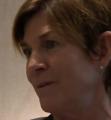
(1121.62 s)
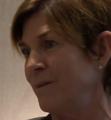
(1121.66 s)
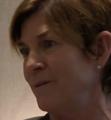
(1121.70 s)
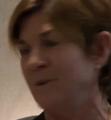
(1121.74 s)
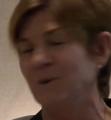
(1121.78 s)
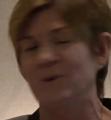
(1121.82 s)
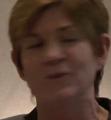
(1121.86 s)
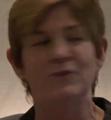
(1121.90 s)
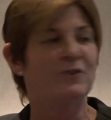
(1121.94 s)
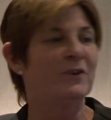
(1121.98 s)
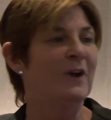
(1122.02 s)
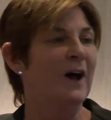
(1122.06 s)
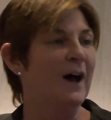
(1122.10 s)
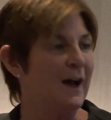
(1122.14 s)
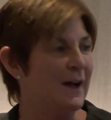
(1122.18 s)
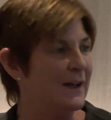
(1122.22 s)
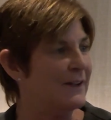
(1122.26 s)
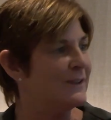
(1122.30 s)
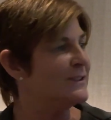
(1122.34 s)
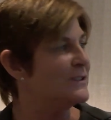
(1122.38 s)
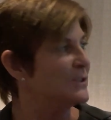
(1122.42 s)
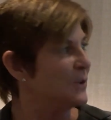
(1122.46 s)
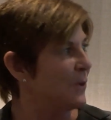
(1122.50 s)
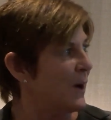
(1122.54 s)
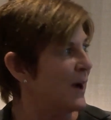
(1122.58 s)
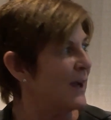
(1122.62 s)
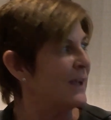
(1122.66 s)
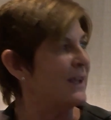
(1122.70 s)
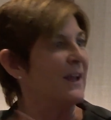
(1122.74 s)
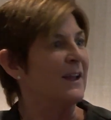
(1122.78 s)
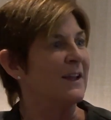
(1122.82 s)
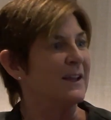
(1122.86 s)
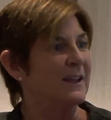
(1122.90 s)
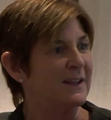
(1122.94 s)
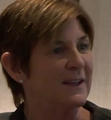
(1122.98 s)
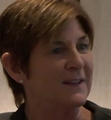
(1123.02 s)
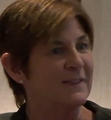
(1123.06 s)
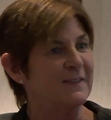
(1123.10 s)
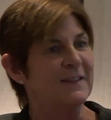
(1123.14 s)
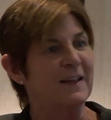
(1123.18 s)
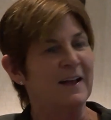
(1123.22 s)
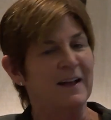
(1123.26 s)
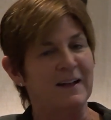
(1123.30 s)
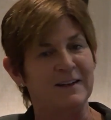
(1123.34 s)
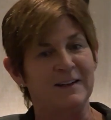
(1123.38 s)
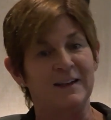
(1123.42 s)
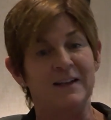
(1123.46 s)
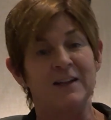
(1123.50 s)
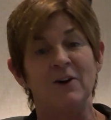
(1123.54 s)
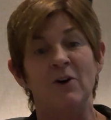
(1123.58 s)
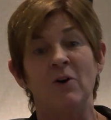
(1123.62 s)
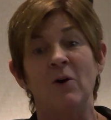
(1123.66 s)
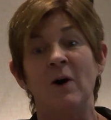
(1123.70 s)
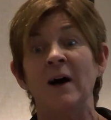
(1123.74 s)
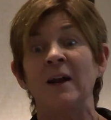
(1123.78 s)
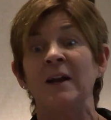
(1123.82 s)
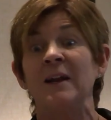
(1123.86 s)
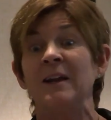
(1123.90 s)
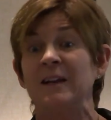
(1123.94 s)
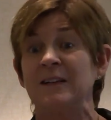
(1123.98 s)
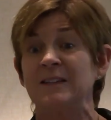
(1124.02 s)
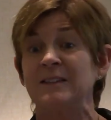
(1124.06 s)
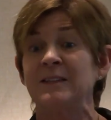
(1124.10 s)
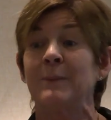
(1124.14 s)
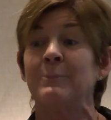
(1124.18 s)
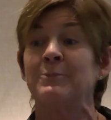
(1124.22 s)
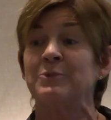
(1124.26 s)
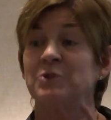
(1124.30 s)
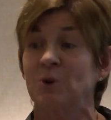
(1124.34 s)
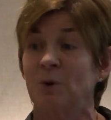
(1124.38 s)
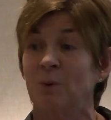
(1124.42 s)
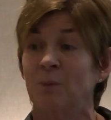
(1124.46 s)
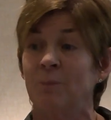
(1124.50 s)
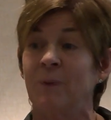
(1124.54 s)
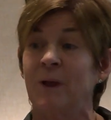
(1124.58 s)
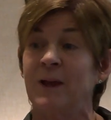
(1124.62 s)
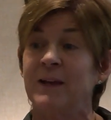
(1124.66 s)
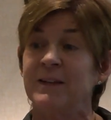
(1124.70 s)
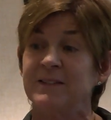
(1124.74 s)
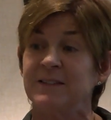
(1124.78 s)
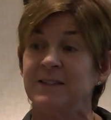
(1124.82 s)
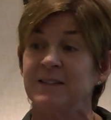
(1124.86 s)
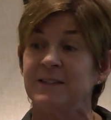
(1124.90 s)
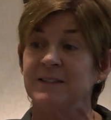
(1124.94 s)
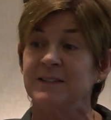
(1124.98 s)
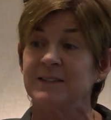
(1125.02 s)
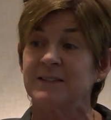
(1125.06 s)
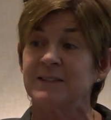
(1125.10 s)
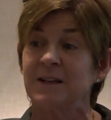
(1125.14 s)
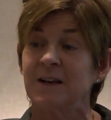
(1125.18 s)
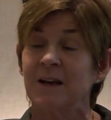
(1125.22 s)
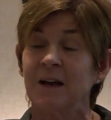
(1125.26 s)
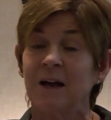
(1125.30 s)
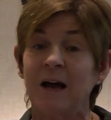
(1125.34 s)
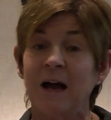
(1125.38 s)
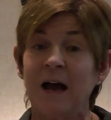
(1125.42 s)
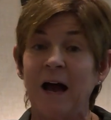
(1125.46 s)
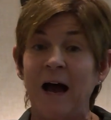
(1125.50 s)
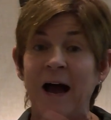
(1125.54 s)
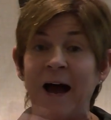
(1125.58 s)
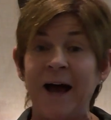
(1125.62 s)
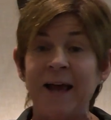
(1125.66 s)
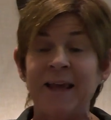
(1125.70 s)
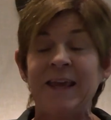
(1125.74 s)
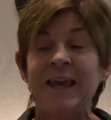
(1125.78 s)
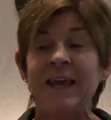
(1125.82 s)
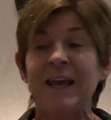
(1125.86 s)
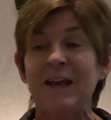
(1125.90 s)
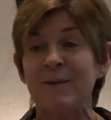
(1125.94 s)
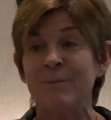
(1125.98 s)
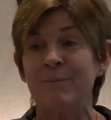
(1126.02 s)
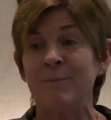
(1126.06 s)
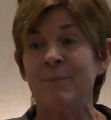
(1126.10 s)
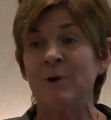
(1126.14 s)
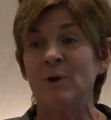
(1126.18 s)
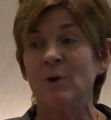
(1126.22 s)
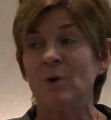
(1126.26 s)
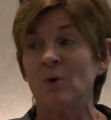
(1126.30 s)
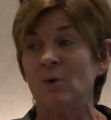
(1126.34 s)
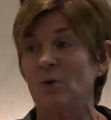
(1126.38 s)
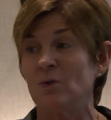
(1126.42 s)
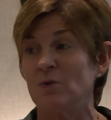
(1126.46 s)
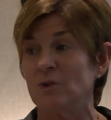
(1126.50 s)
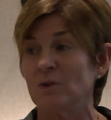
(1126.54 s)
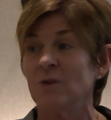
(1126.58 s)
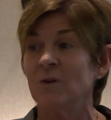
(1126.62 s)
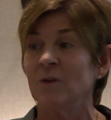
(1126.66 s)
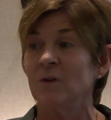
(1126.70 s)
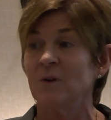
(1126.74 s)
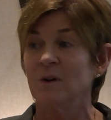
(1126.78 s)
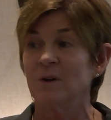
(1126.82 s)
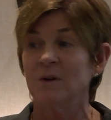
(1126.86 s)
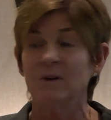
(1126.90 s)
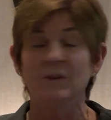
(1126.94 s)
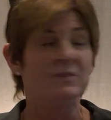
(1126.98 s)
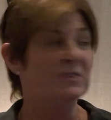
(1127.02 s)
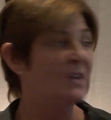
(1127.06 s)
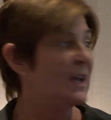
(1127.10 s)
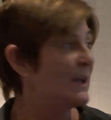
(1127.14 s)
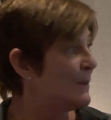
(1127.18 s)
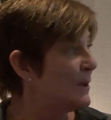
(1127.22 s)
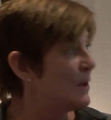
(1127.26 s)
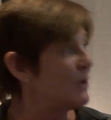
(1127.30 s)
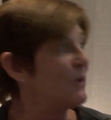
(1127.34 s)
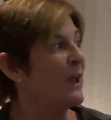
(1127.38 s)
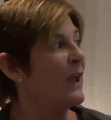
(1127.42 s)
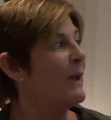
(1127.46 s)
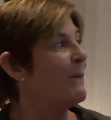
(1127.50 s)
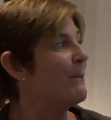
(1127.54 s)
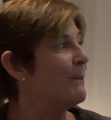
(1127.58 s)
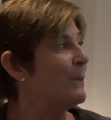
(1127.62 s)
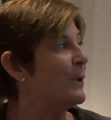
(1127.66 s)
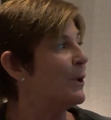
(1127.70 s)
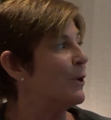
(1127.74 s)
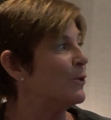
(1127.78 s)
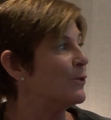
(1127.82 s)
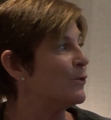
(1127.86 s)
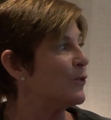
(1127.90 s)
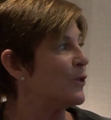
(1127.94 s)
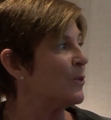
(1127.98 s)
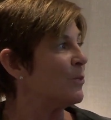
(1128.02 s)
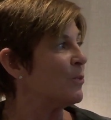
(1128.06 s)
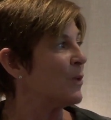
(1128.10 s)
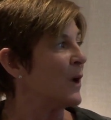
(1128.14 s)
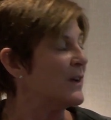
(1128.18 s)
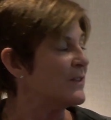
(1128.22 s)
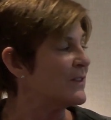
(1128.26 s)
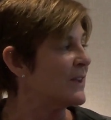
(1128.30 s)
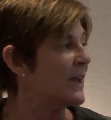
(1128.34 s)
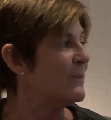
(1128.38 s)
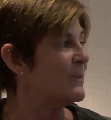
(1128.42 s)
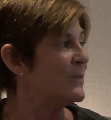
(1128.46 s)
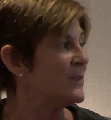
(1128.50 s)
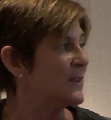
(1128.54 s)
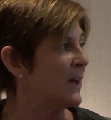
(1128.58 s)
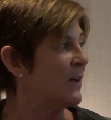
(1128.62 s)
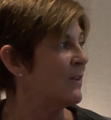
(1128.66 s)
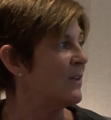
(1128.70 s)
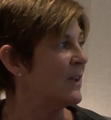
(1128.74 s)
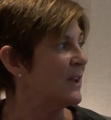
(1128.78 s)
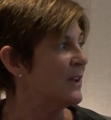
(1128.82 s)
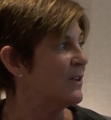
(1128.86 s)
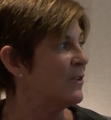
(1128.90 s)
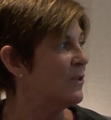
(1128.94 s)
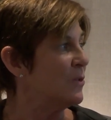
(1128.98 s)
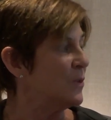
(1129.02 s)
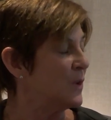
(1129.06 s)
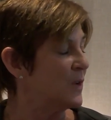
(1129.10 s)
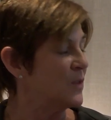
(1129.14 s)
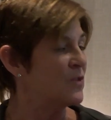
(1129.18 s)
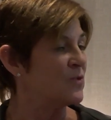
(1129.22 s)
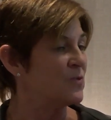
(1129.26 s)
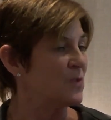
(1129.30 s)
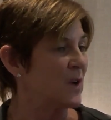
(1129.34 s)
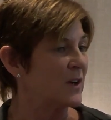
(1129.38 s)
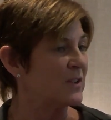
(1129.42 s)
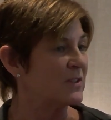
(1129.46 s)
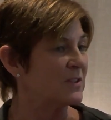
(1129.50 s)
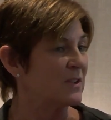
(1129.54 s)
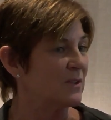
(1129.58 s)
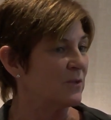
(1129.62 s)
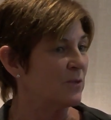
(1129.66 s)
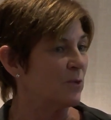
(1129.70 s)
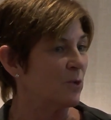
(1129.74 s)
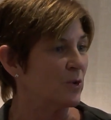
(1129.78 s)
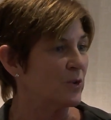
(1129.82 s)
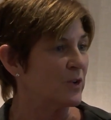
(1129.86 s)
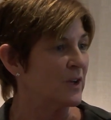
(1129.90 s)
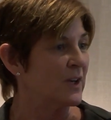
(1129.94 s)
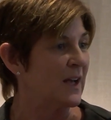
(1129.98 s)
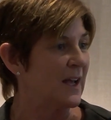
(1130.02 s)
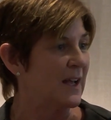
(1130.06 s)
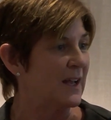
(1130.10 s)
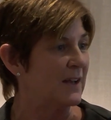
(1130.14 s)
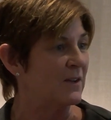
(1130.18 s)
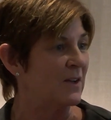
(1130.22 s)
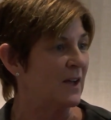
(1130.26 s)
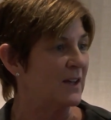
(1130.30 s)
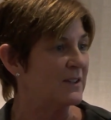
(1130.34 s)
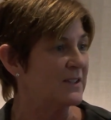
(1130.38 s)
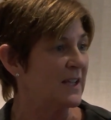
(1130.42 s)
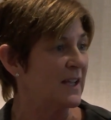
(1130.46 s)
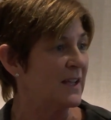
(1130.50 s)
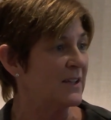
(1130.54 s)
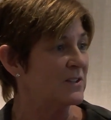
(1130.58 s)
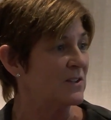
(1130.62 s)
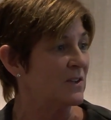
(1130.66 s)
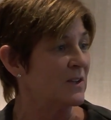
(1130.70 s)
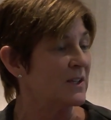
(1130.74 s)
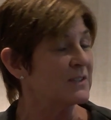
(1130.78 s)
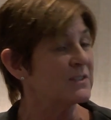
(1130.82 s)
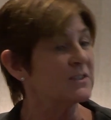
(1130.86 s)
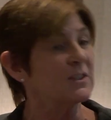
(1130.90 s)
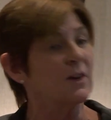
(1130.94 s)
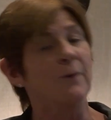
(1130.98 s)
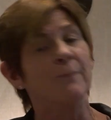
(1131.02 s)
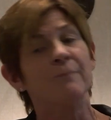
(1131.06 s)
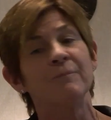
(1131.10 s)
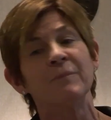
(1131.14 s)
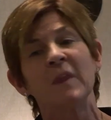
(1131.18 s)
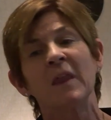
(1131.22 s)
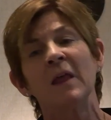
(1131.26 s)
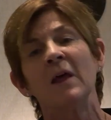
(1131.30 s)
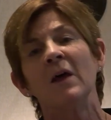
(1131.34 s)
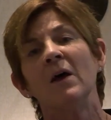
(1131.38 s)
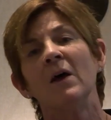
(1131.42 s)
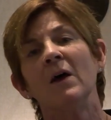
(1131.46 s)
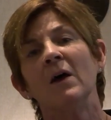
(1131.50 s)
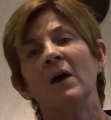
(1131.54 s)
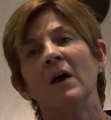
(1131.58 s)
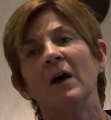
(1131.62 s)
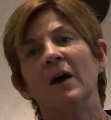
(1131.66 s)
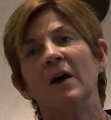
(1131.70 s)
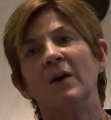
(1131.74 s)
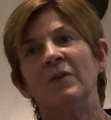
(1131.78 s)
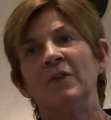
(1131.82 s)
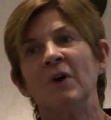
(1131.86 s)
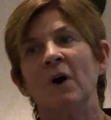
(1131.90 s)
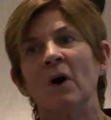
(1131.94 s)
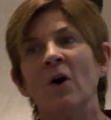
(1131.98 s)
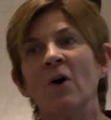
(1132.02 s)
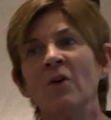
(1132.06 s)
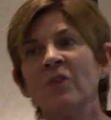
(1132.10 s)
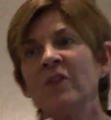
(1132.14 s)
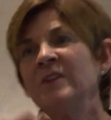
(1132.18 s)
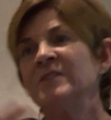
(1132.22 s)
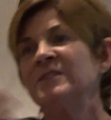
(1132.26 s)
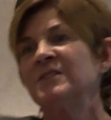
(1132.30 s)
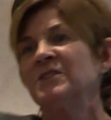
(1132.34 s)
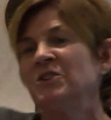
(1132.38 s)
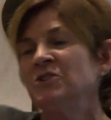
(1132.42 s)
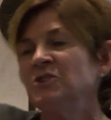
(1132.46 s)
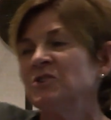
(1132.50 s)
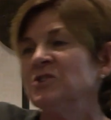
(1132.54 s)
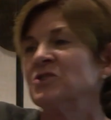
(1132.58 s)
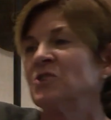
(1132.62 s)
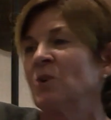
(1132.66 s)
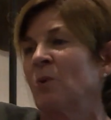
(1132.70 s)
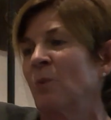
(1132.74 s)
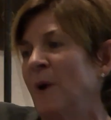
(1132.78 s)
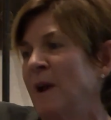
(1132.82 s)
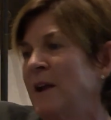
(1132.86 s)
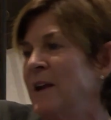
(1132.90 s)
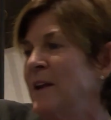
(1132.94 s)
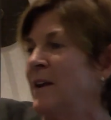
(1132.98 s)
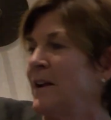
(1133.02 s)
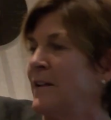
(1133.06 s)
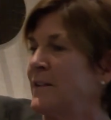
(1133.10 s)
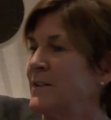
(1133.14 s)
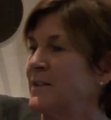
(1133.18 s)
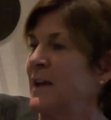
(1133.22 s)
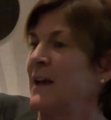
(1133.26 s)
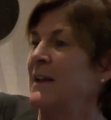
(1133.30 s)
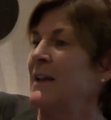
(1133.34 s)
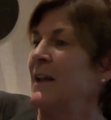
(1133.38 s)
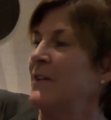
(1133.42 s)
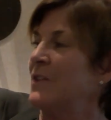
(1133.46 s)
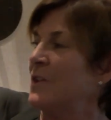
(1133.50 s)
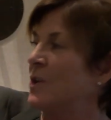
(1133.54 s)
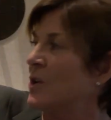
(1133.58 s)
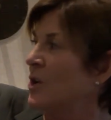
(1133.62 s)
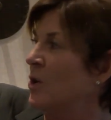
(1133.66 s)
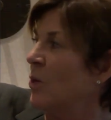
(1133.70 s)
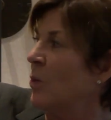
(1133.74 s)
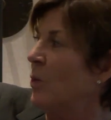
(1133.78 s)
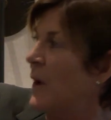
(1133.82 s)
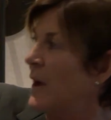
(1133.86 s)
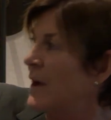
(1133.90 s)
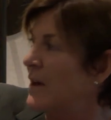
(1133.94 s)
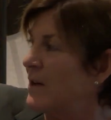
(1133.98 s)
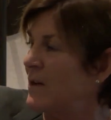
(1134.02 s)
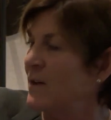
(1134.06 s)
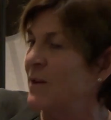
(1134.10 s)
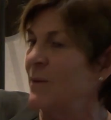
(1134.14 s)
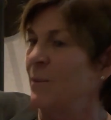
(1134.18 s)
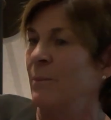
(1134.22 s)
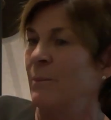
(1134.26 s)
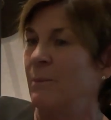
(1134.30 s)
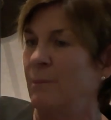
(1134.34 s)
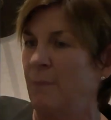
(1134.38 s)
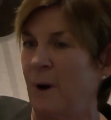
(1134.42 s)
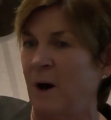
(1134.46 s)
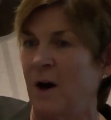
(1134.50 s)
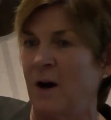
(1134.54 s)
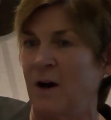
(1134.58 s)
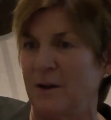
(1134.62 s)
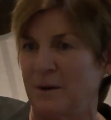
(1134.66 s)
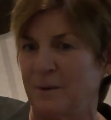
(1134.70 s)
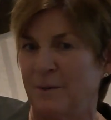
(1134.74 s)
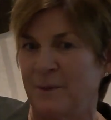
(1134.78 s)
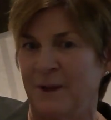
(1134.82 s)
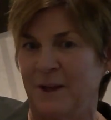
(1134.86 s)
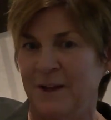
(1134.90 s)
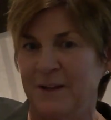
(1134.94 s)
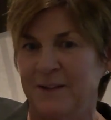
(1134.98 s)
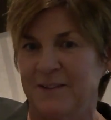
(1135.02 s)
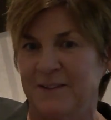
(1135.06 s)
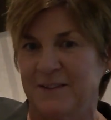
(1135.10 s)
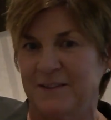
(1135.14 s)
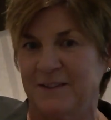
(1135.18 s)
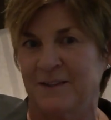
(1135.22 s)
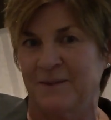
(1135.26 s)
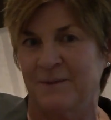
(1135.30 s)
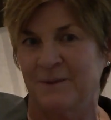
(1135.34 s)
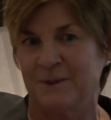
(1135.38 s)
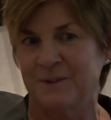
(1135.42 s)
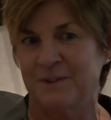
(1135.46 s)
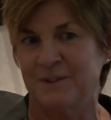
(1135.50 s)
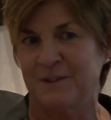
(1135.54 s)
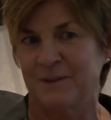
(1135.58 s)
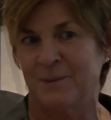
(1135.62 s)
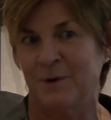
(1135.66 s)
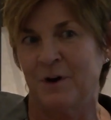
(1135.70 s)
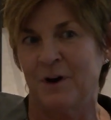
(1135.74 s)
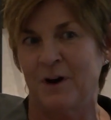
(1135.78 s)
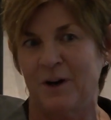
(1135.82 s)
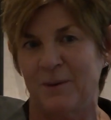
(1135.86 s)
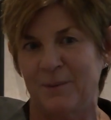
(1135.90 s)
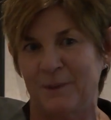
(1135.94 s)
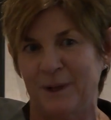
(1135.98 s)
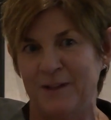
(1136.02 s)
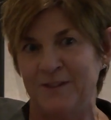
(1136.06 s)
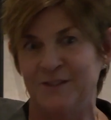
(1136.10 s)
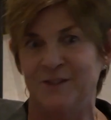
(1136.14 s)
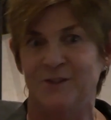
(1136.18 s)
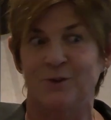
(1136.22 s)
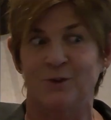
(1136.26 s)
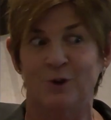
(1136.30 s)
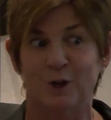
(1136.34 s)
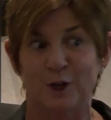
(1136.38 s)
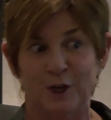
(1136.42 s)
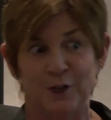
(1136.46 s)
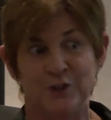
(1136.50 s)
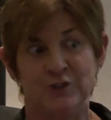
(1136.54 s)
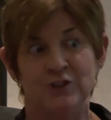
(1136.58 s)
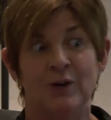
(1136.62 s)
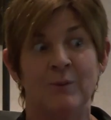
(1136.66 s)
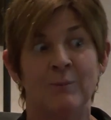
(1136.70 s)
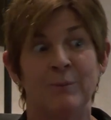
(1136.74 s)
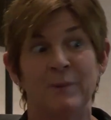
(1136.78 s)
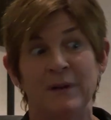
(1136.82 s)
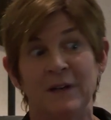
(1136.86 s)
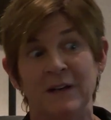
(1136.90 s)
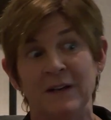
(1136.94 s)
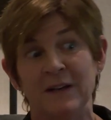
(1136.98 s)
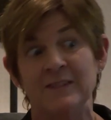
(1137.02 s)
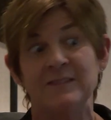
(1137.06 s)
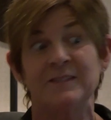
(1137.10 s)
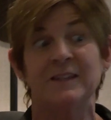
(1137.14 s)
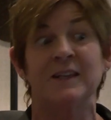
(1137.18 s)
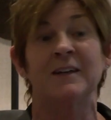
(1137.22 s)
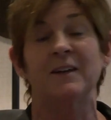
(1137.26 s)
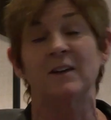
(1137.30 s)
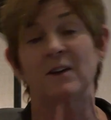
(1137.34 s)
there's none, so I can get that deal at an exceptional basis. I can't build. Jamie, you can't build for the price I'm selling new construction for today in Los Angeles. So all the institutions are waiting on the sideline. They're going to wait till the bottom hits, and once the bottom hits, they're going to jump in, and it's going